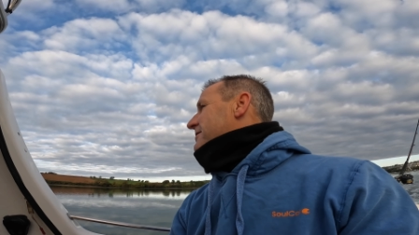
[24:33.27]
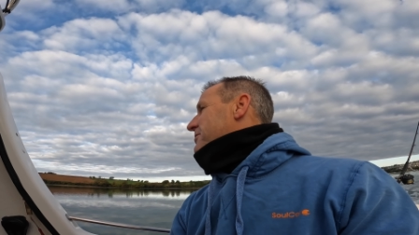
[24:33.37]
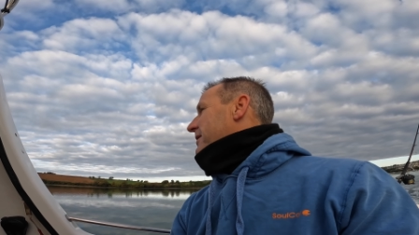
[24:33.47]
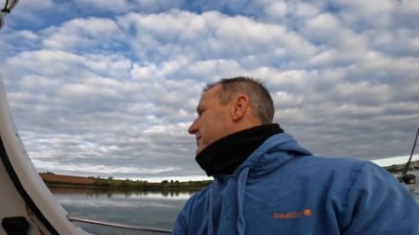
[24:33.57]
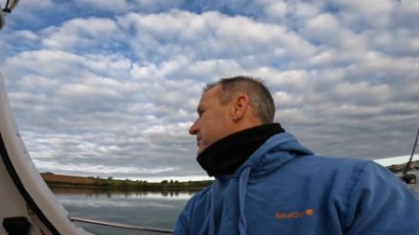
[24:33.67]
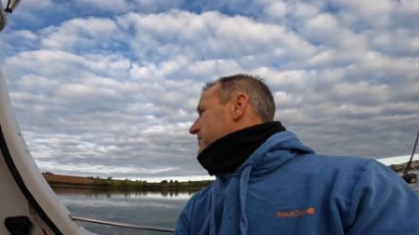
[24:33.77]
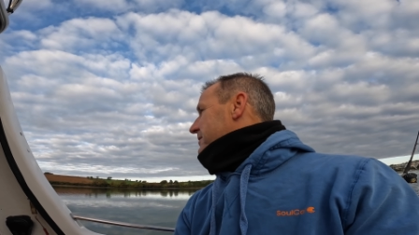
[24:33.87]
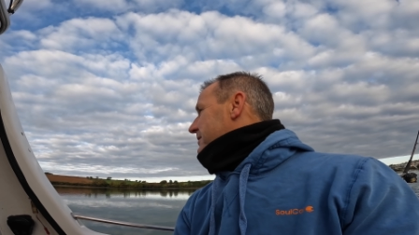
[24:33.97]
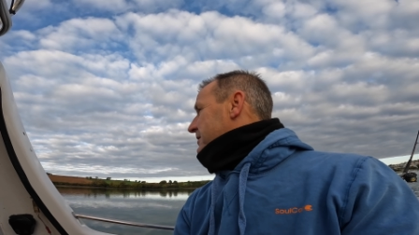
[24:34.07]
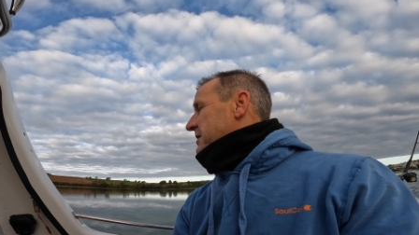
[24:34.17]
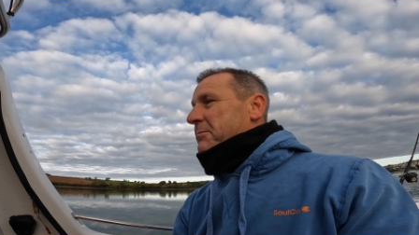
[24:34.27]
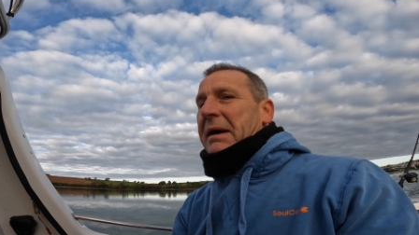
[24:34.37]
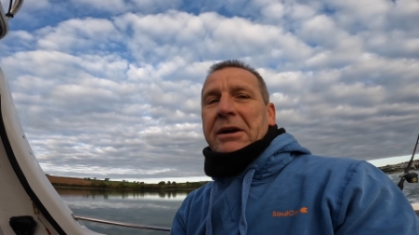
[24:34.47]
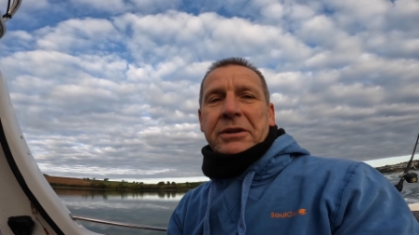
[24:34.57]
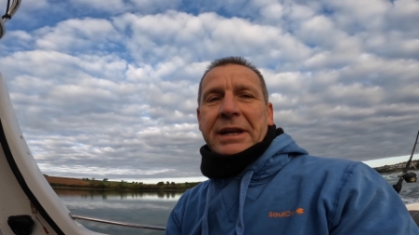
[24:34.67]
So uh, it's
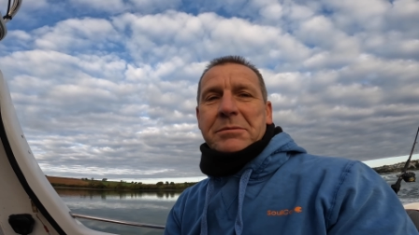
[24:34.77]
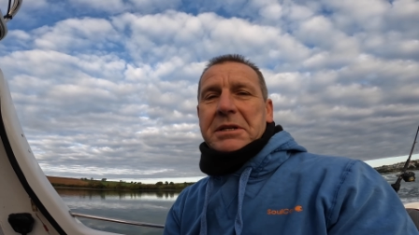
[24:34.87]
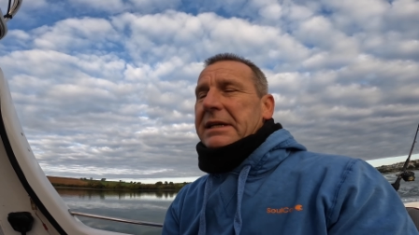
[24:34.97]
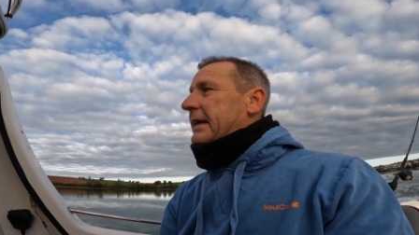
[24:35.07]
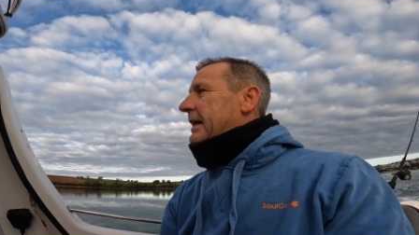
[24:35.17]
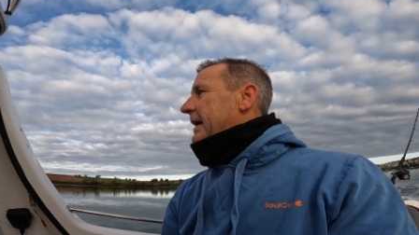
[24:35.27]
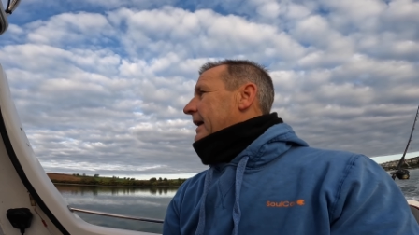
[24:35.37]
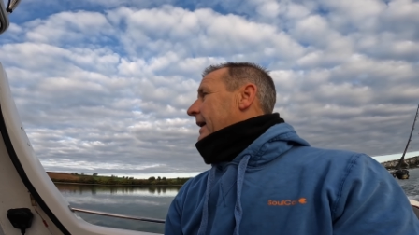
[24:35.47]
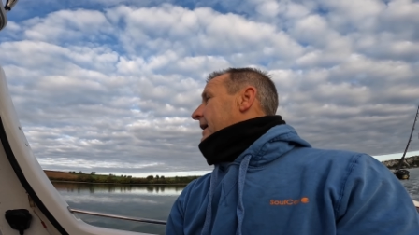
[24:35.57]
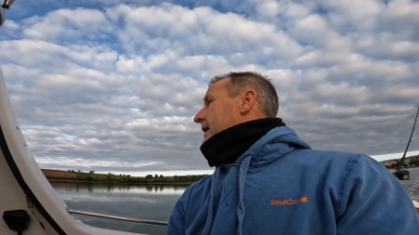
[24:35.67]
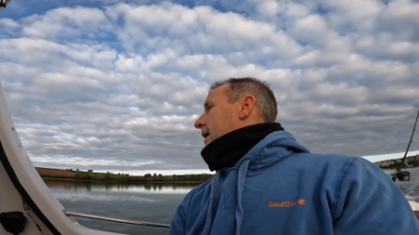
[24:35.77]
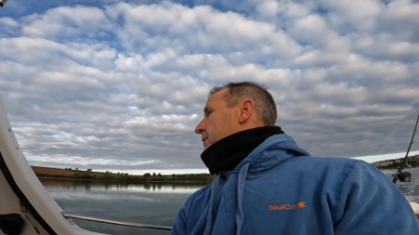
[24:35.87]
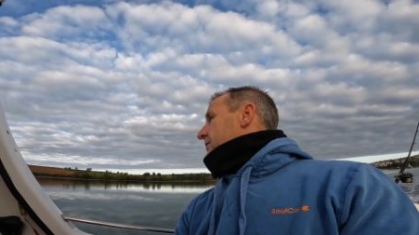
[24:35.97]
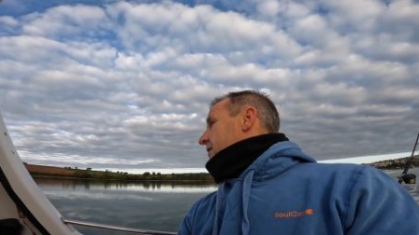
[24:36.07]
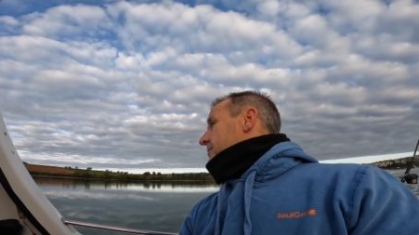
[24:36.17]
bang on neaps.
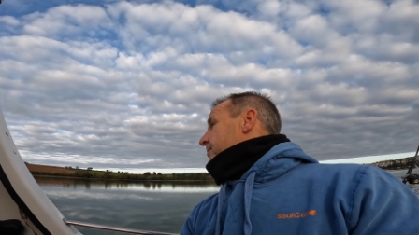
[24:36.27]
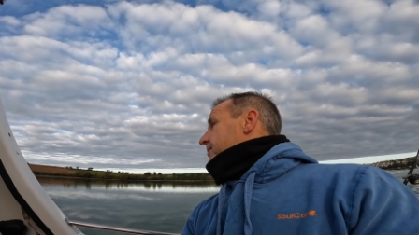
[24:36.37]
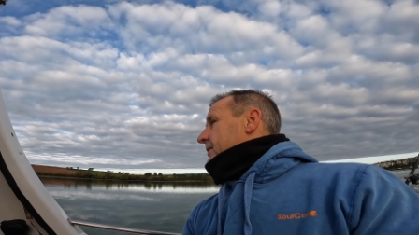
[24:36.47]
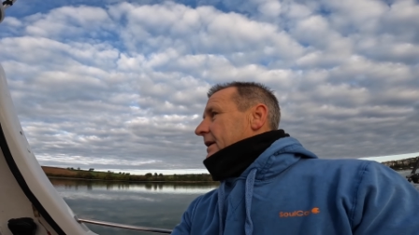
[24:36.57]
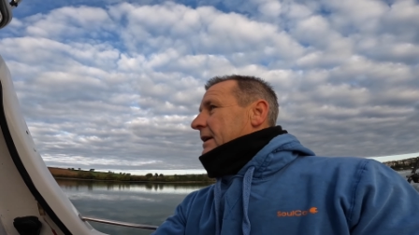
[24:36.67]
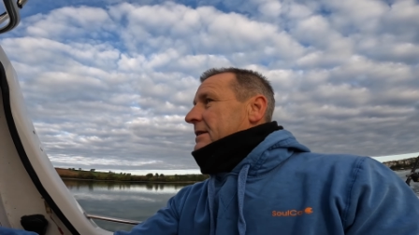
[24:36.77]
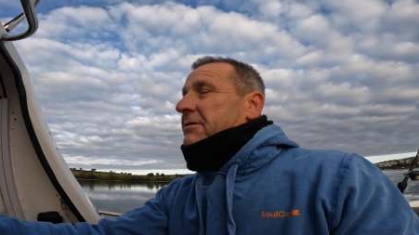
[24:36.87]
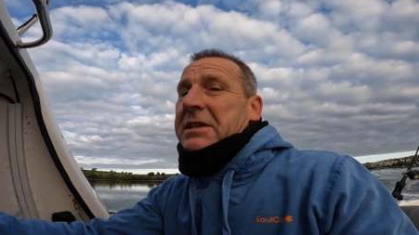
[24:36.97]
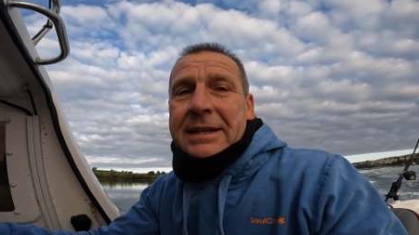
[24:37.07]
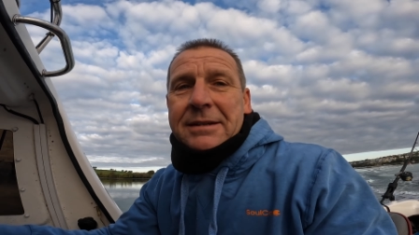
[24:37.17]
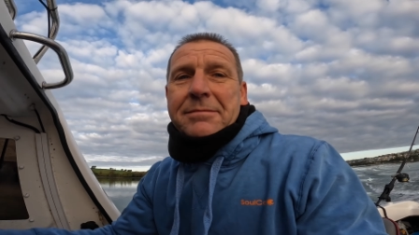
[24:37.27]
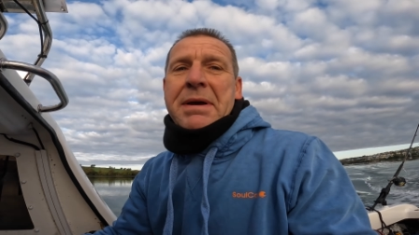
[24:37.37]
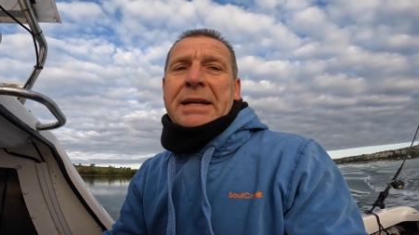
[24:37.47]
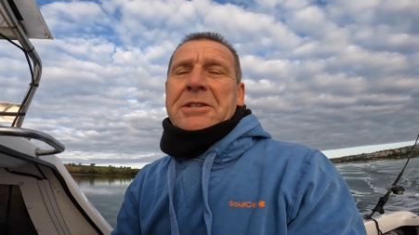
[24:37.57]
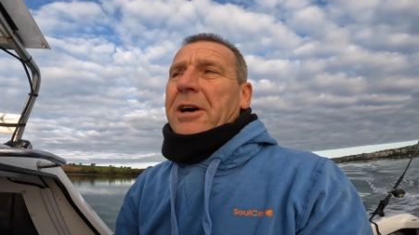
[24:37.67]
However, as I've said
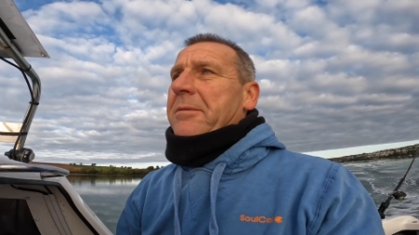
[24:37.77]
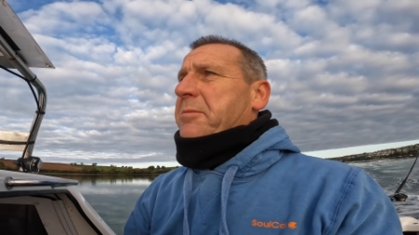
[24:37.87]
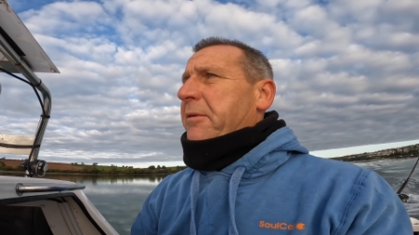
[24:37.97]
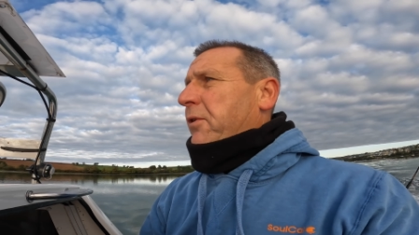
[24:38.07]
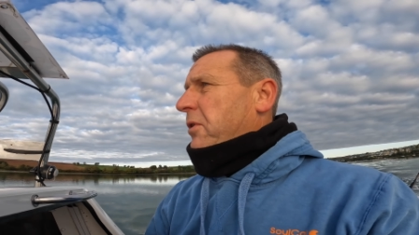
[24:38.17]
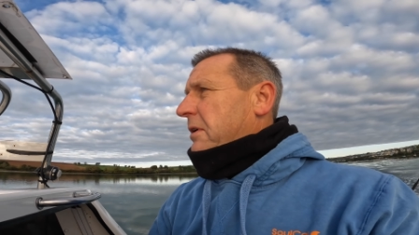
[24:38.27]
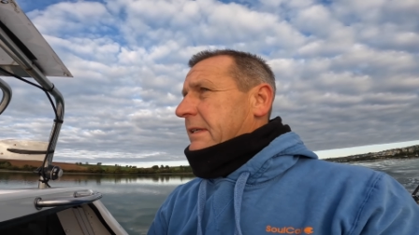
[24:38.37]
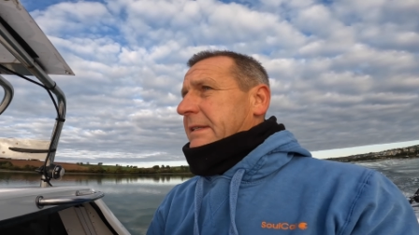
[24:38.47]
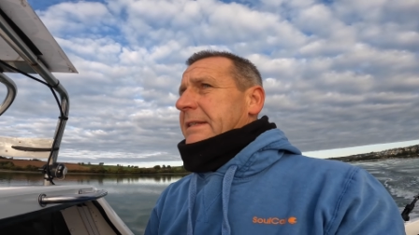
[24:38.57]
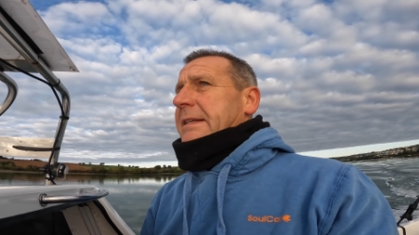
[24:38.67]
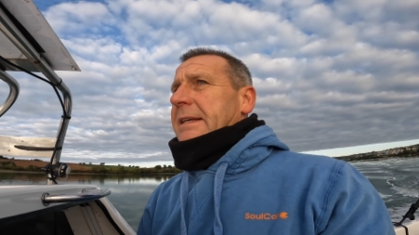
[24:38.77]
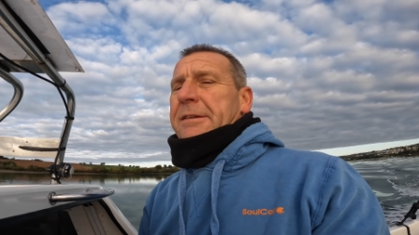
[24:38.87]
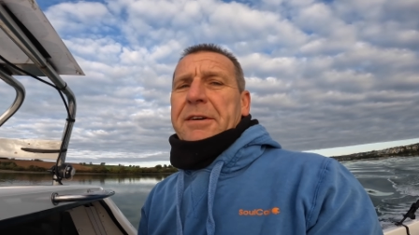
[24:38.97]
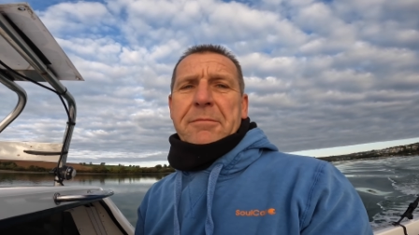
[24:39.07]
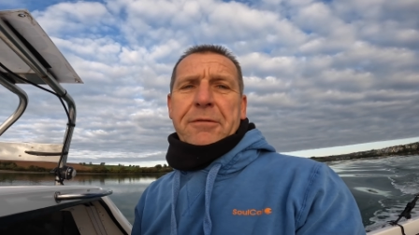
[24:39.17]
many times before,
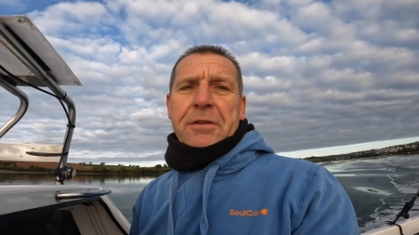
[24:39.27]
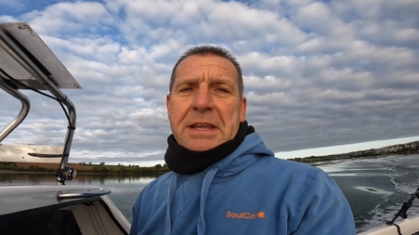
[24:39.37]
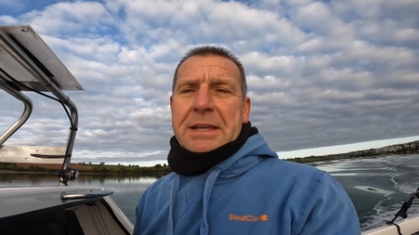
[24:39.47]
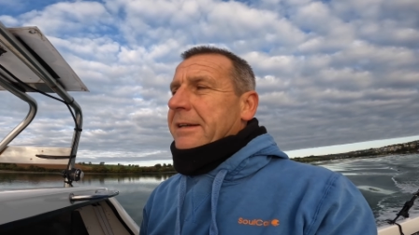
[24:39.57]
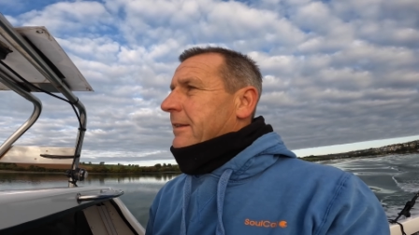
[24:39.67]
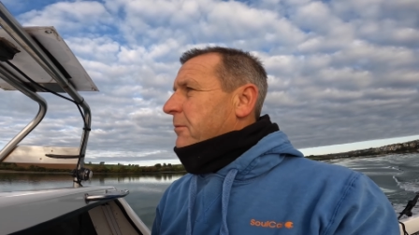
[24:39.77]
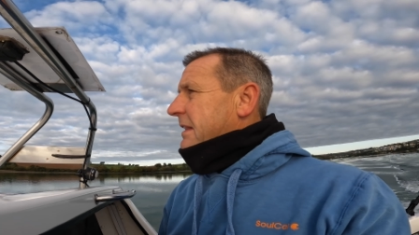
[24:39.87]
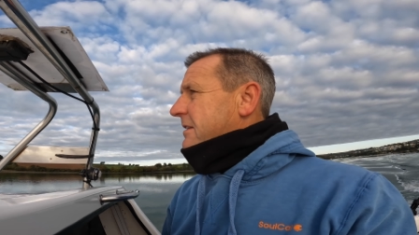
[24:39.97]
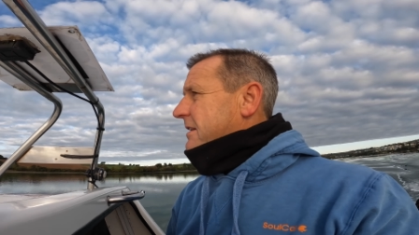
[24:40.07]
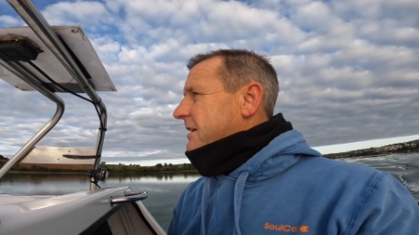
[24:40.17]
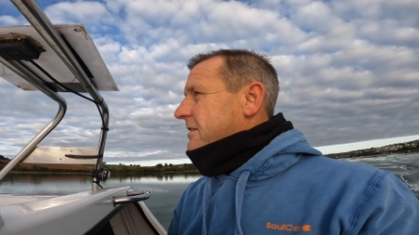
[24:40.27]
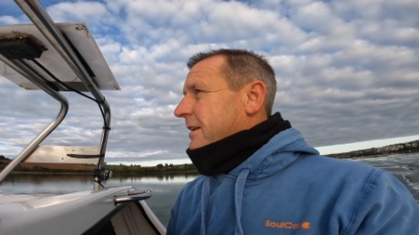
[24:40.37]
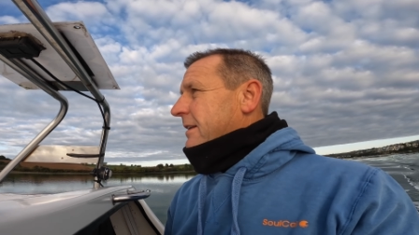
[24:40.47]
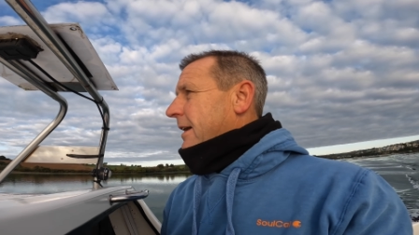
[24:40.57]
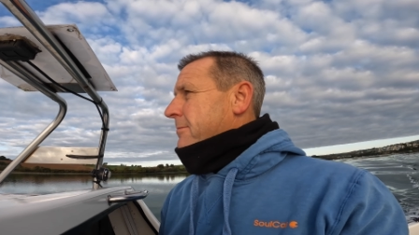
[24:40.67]
if I'm free and the weather's
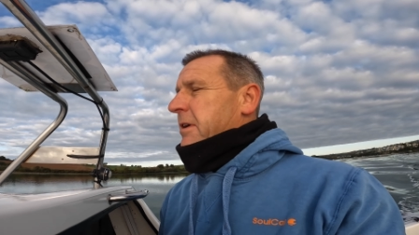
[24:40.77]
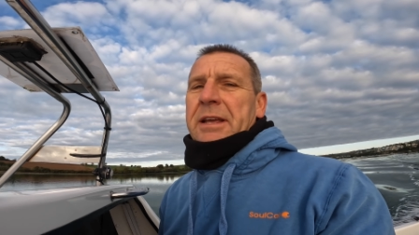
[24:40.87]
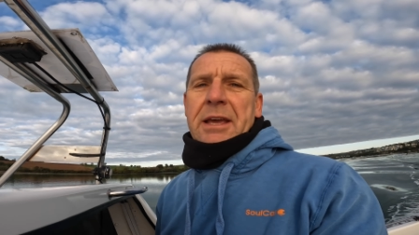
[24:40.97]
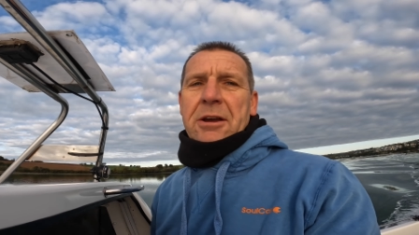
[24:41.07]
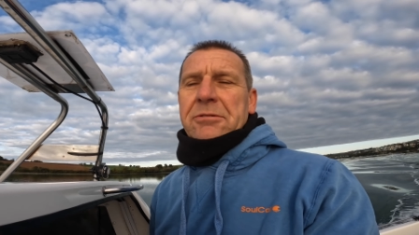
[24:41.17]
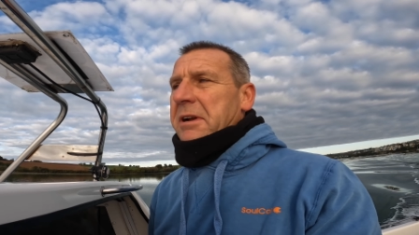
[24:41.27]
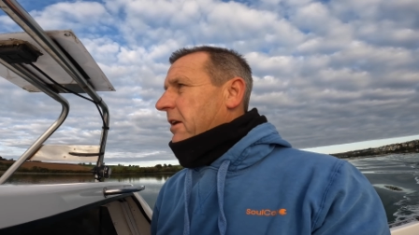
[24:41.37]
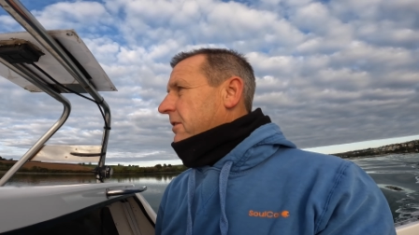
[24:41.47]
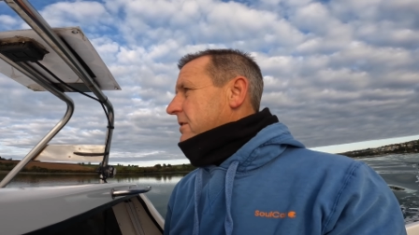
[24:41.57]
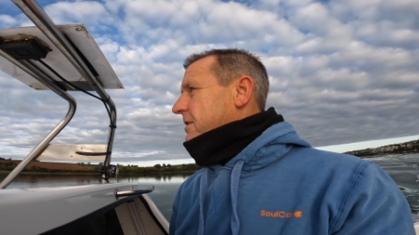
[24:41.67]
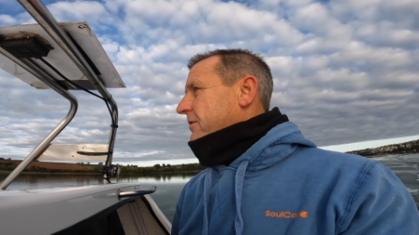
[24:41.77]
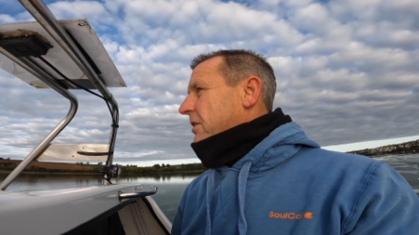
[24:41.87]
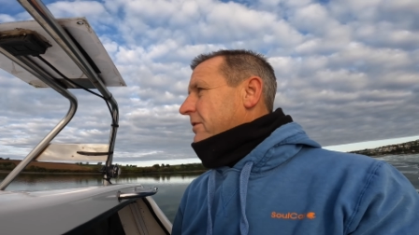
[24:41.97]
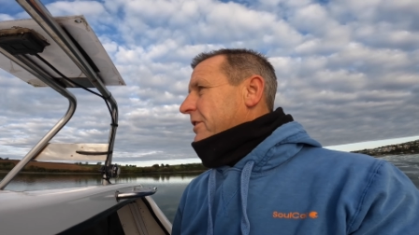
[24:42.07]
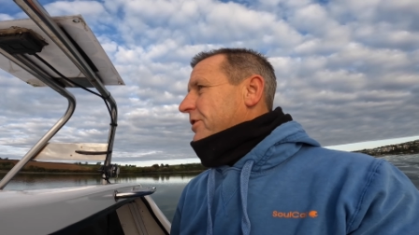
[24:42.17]
decent, I'm going to go regardless of the
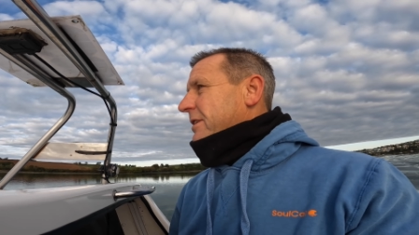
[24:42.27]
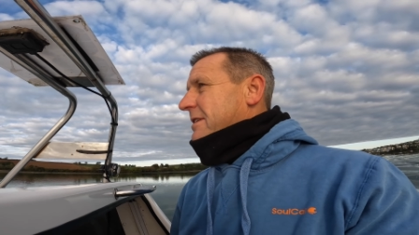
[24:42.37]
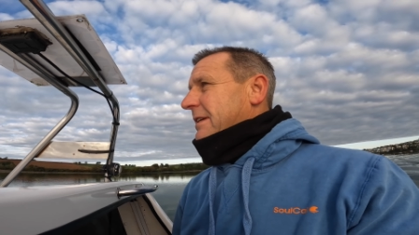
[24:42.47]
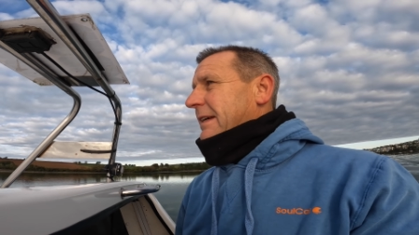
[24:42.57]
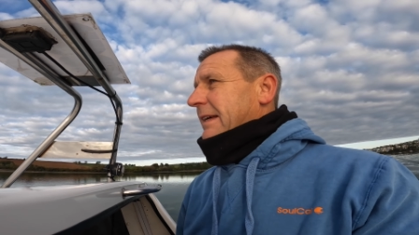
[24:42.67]
conditions.